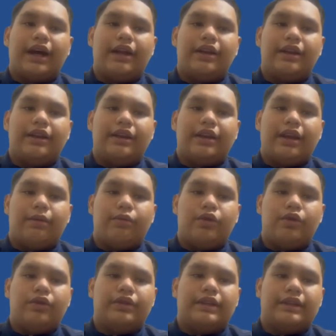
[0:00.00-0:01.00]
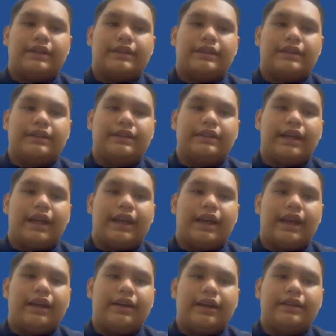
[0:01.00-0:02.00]
art in WOT research and
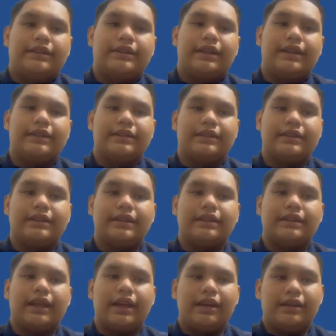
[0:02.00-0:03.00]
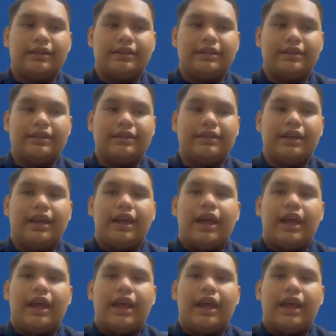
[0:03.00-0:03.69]
address existing technologies